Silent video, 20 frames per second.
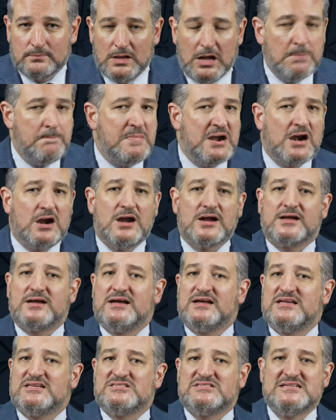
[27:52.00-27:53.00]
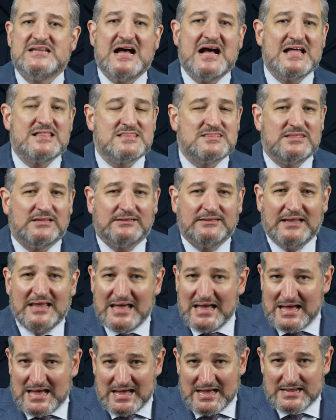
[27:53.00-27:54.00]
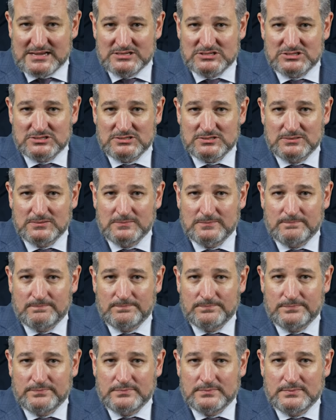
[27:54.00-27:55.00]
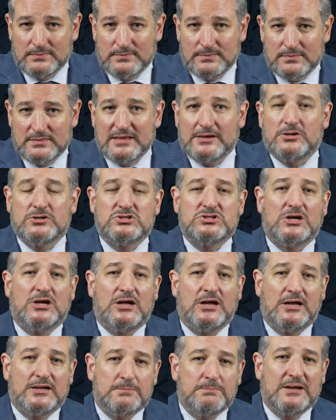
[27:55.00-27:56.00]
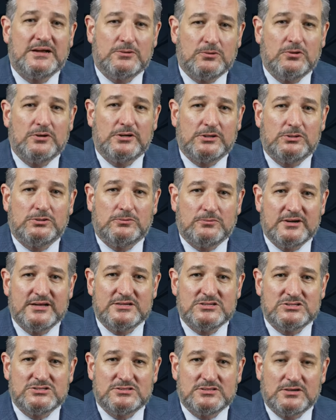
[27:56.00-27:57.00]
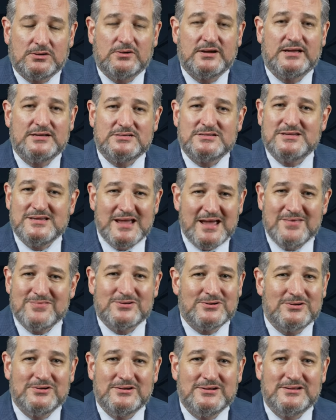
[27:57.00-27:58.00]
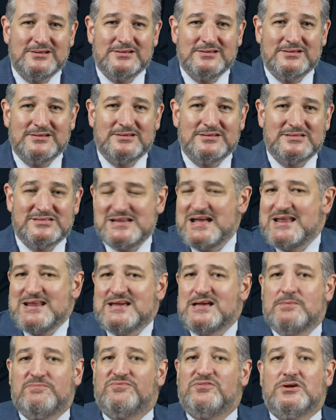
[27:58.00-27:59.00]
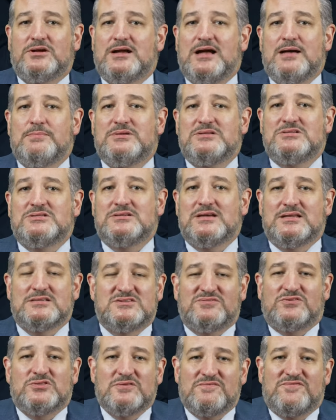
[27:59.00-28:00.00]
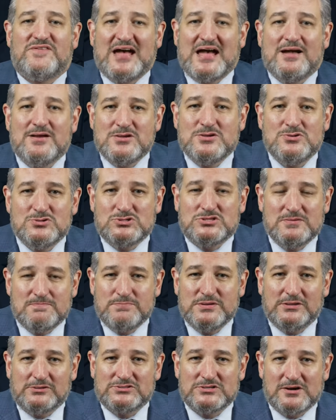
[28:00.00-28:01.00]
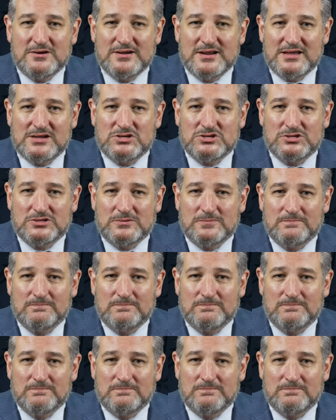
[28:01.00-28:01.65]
America is not the lies that are taught by critical race theory, and together, standing up for common sense, for the values that built our nation,